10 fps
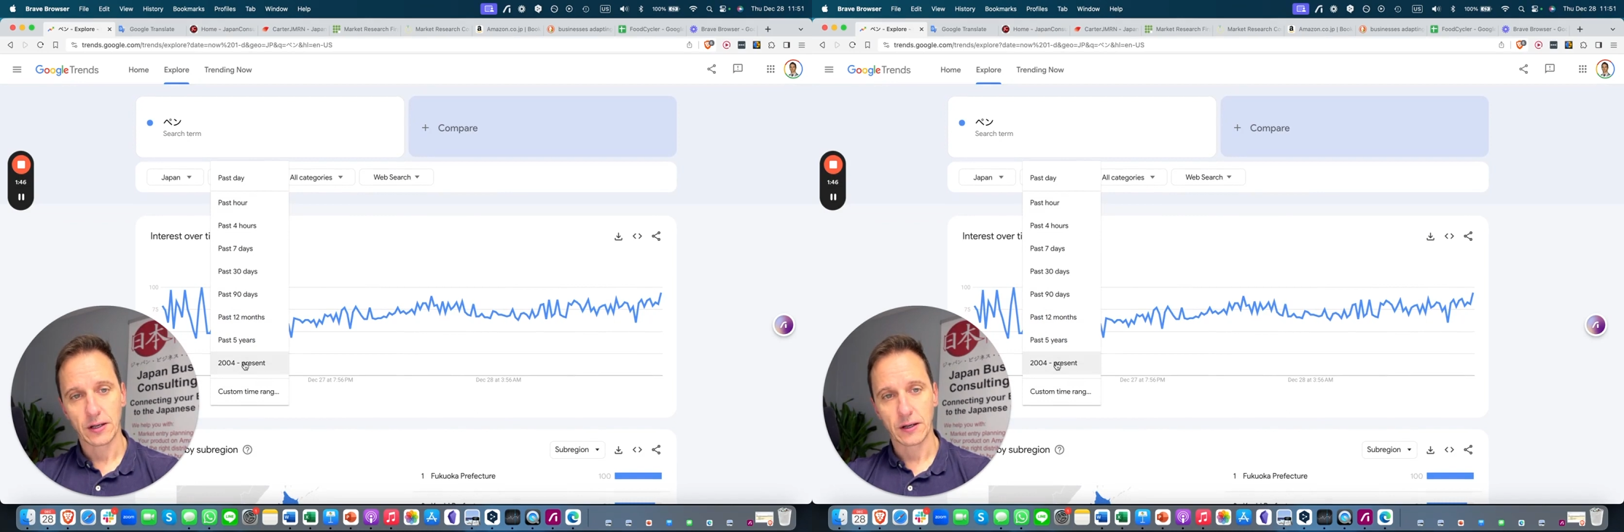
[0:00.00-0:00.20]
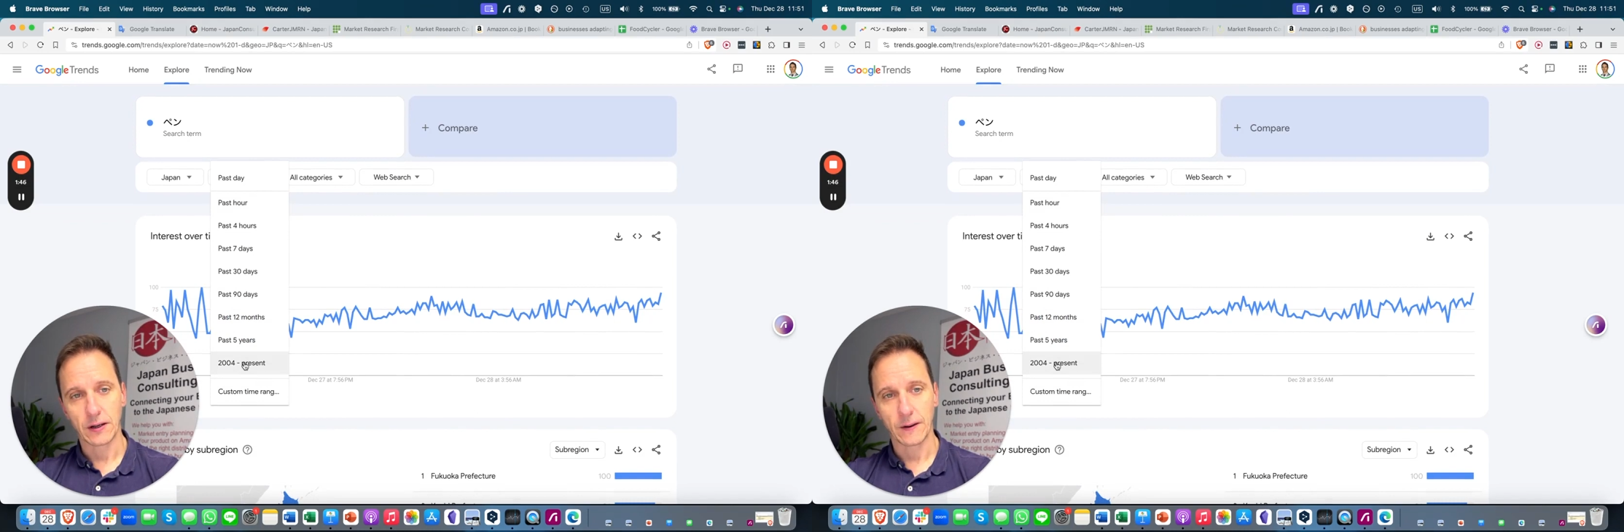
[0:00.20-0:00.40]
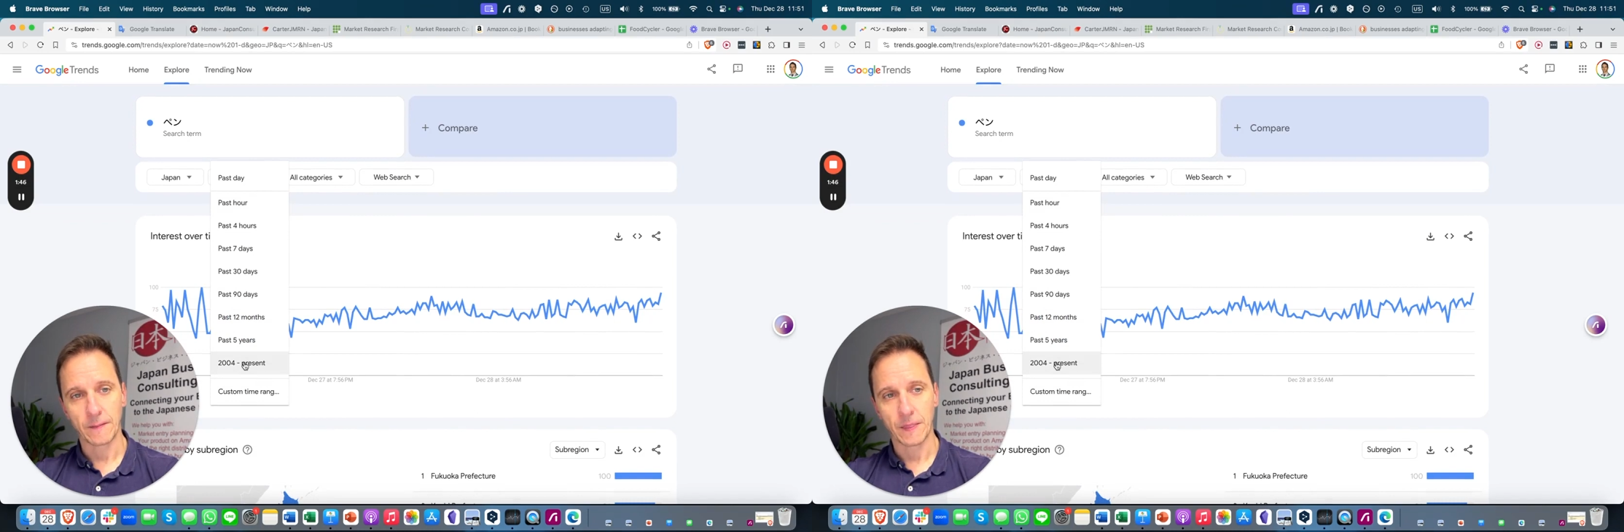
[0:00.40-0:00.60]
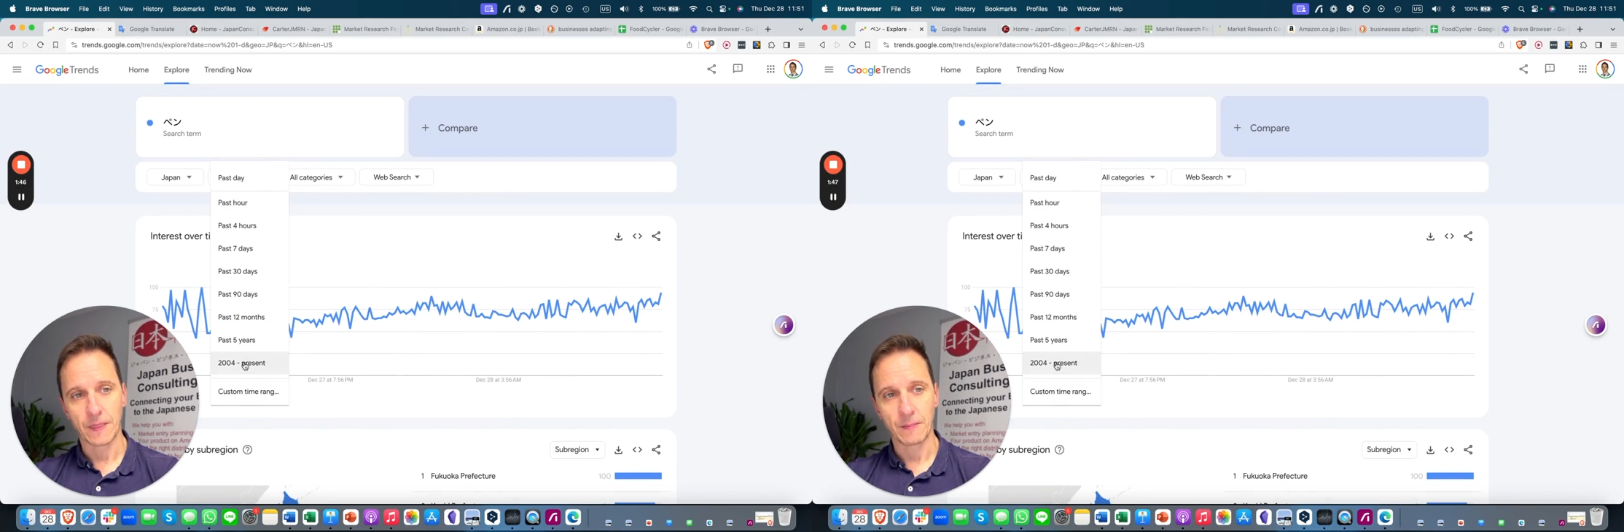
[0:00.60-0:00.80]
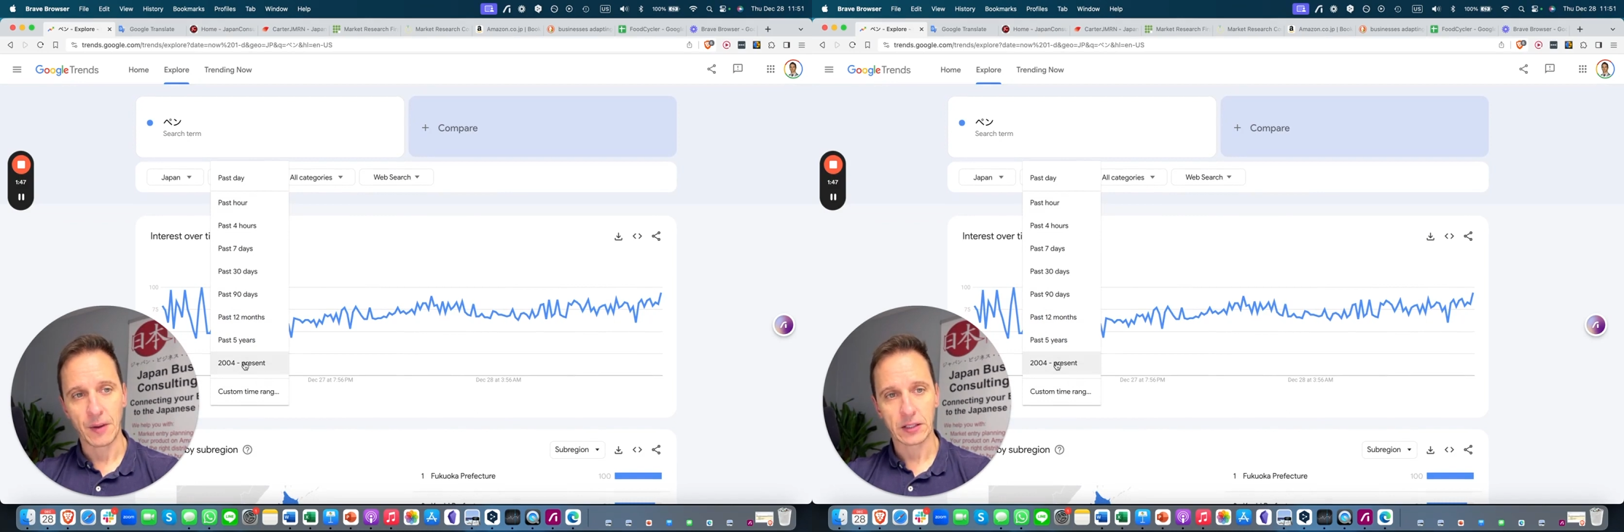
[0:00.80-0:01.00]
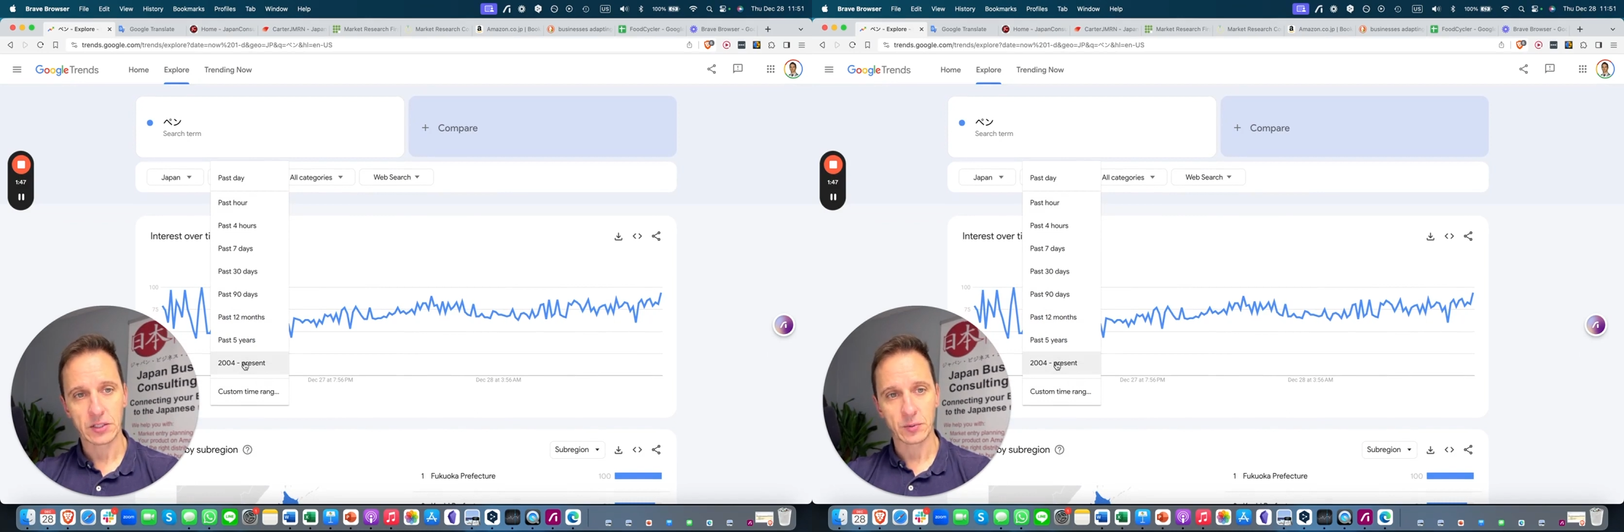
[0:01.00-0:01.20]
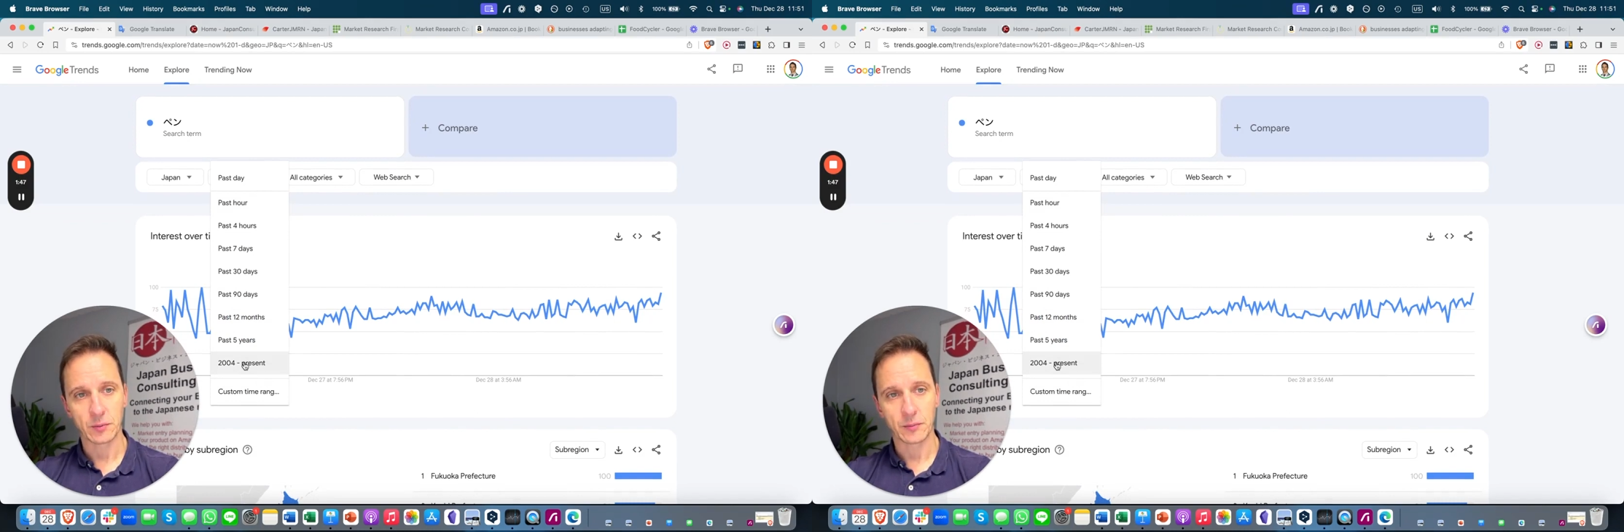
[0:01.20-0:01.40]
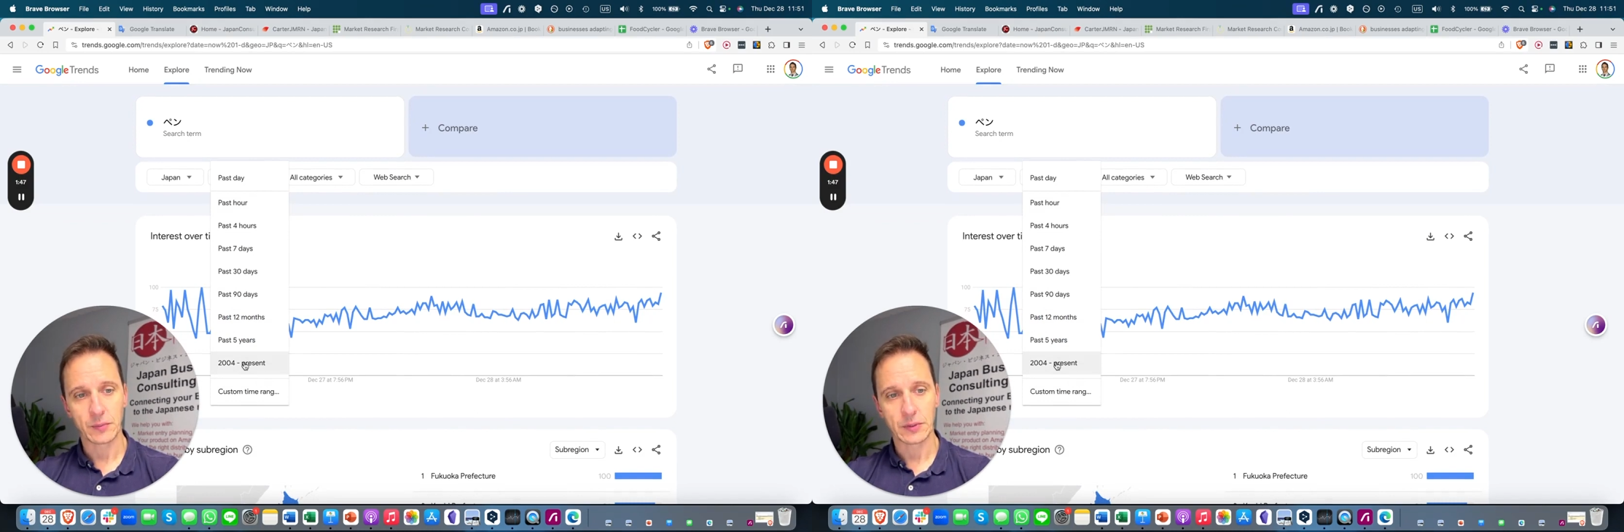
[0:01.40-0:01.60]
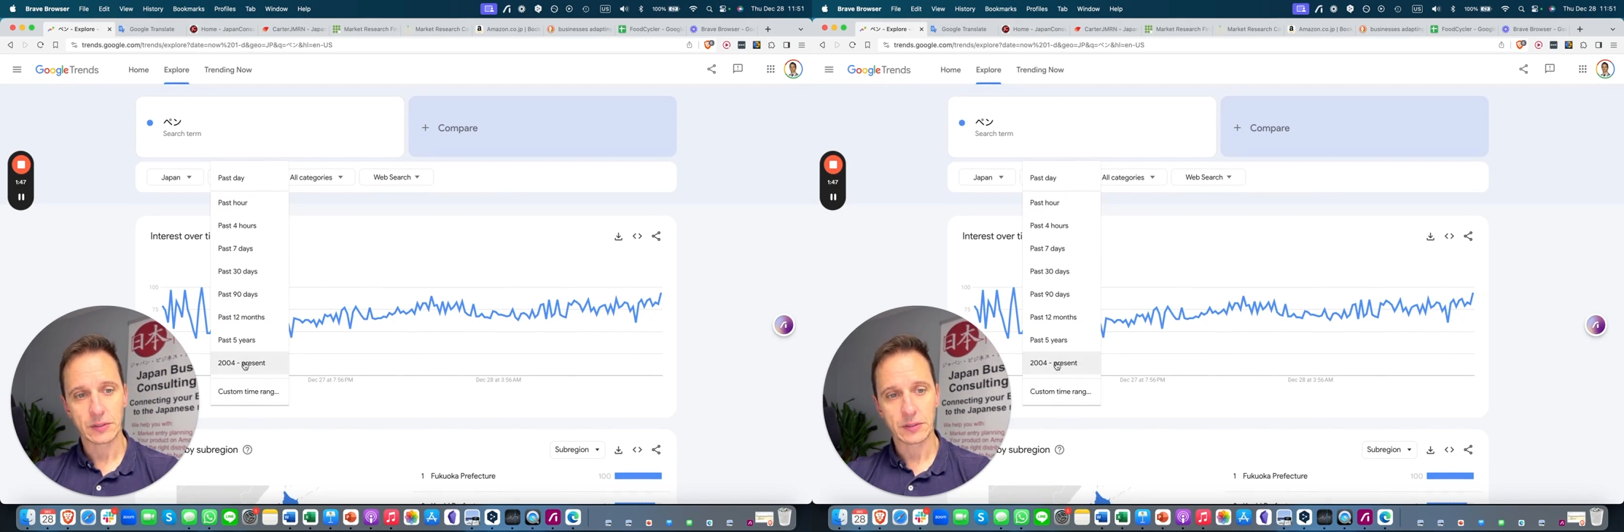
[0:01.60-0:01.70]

the maximum